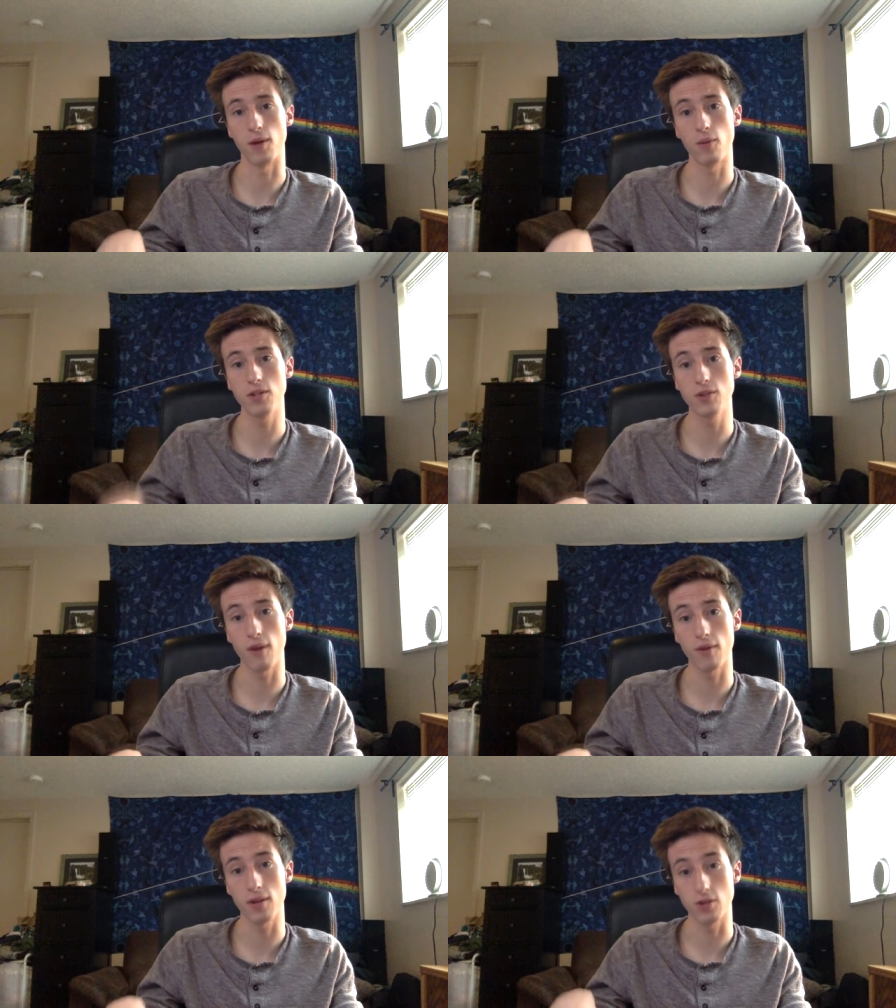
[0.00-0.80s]
Now, once you
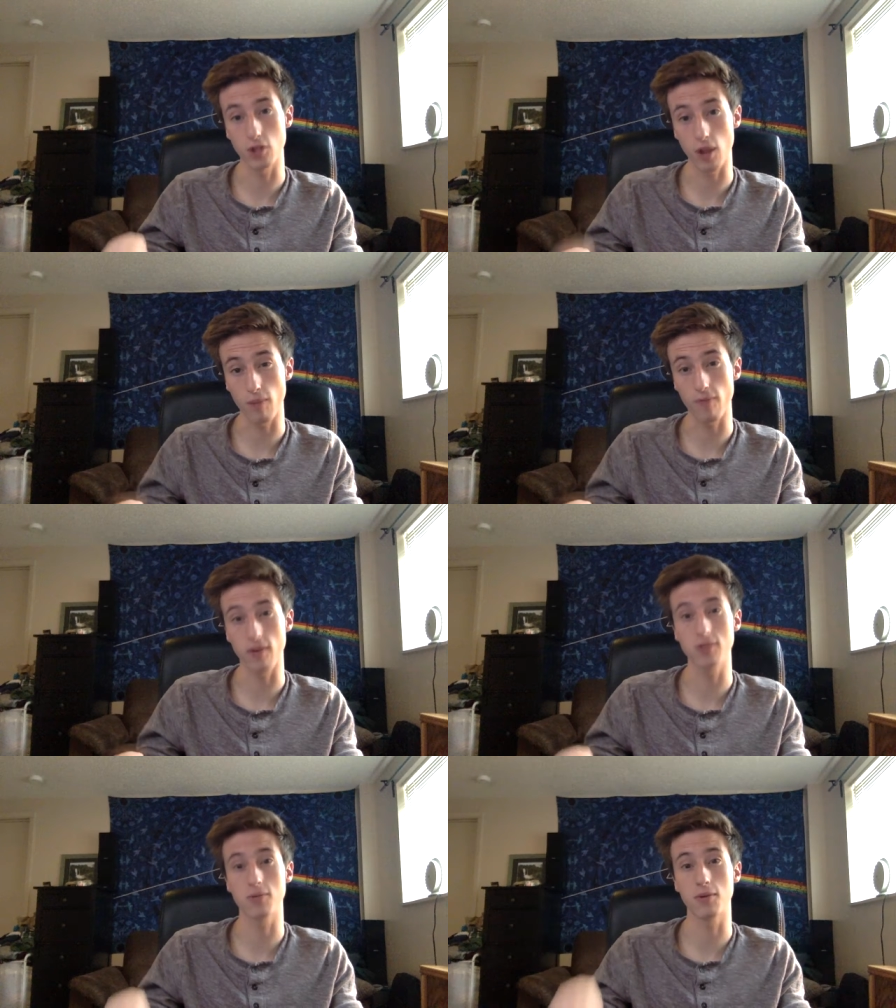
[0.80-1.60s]
have it in your
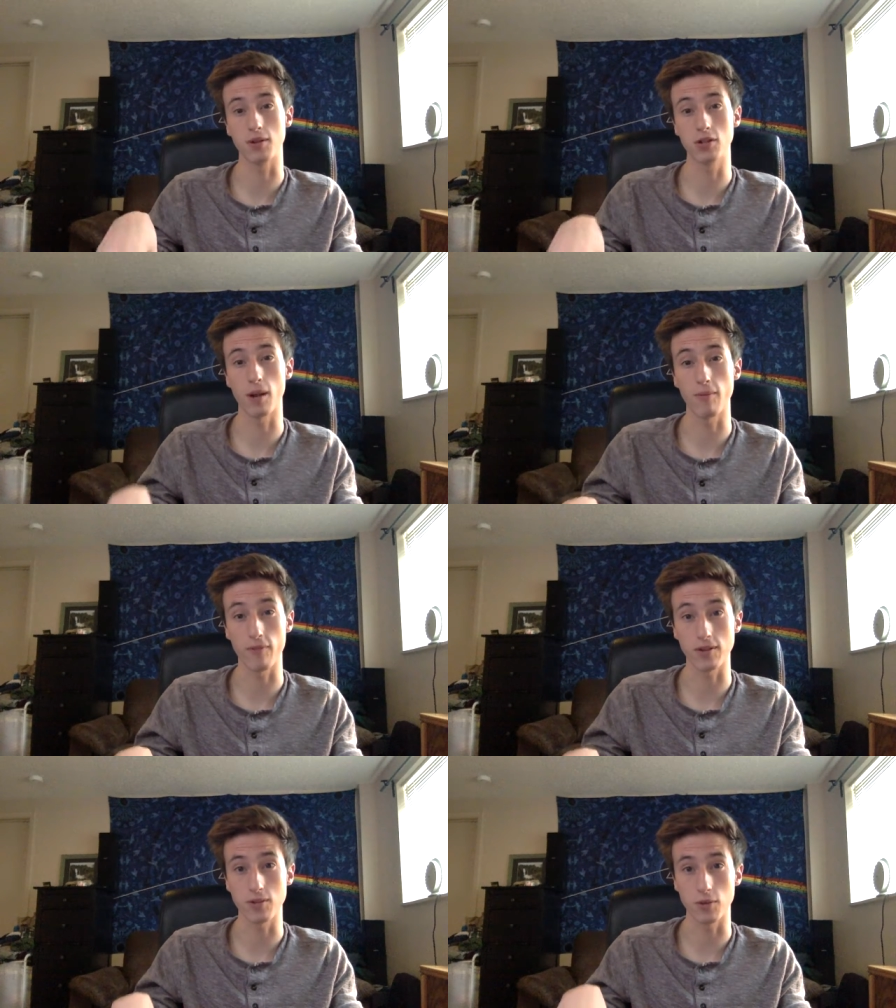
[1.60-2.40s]
Shopify store and your
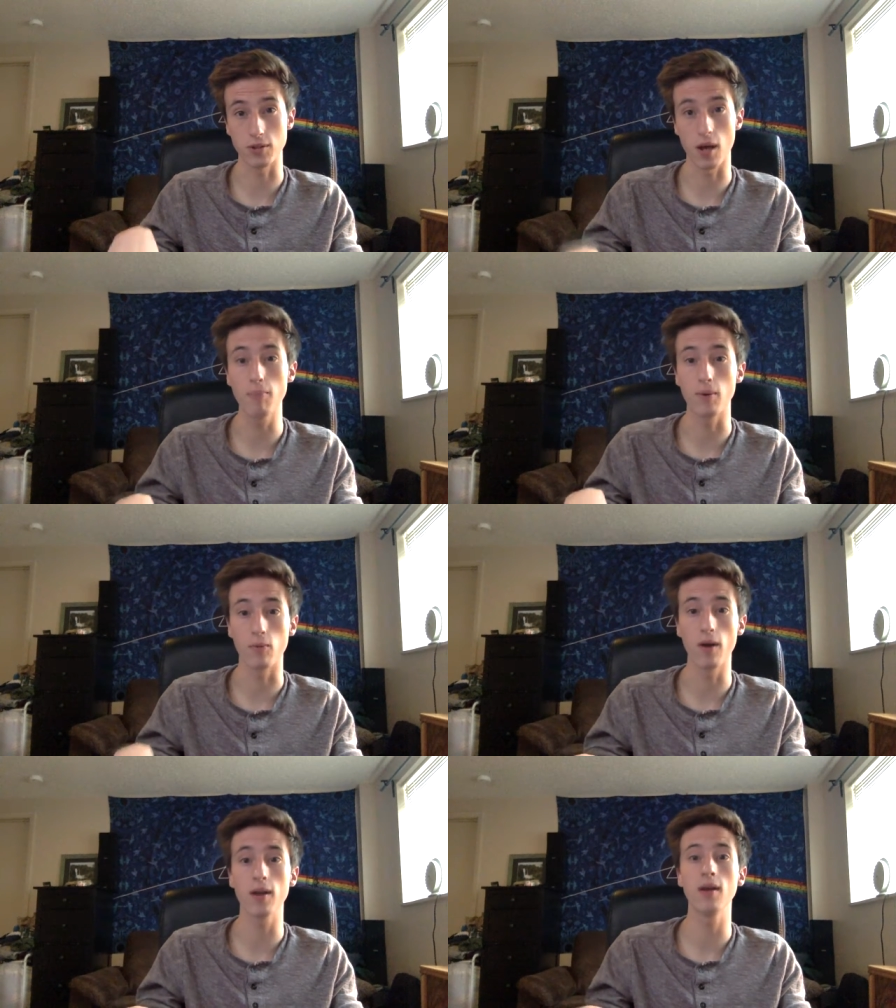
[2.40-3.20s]
Shopify store is up and
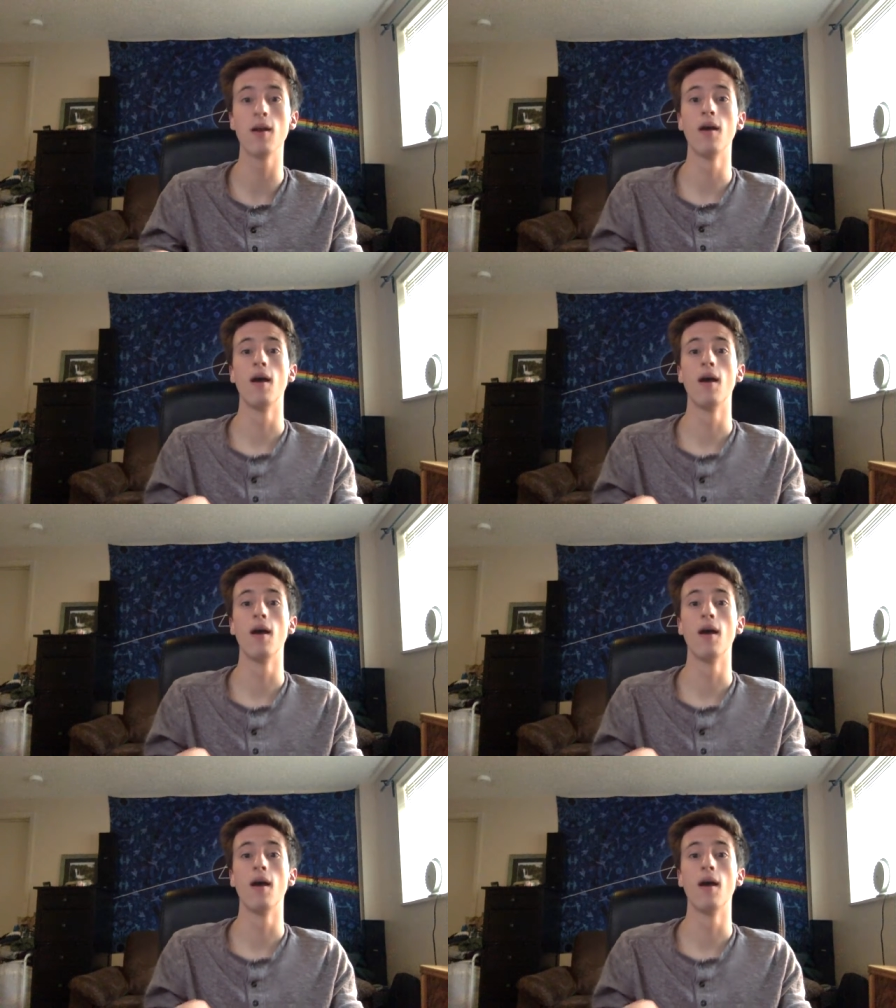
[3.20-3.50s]
running,